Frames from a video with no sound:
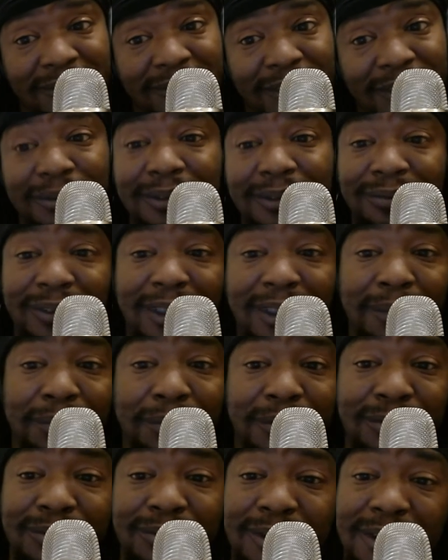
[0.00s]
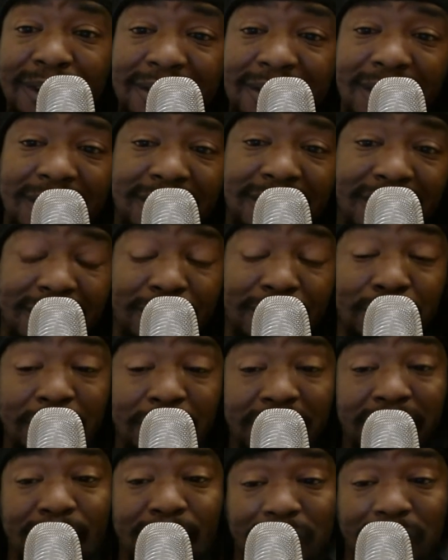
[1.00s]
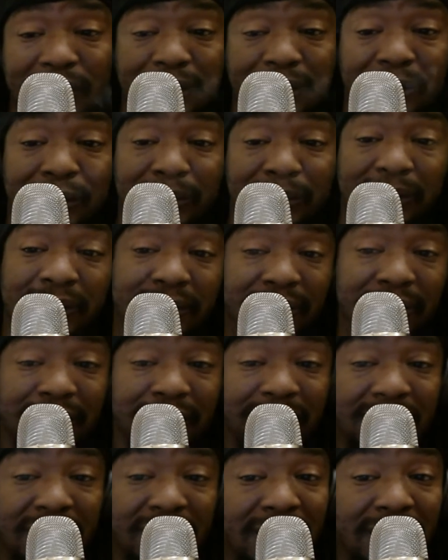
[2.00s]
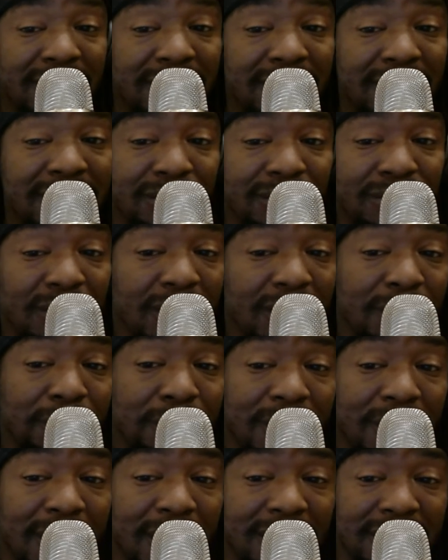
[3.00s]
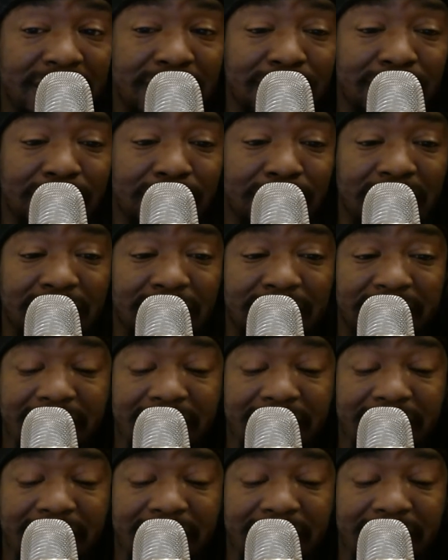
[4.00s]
revamping and readjusting, especially when it comes to drug policy, bro.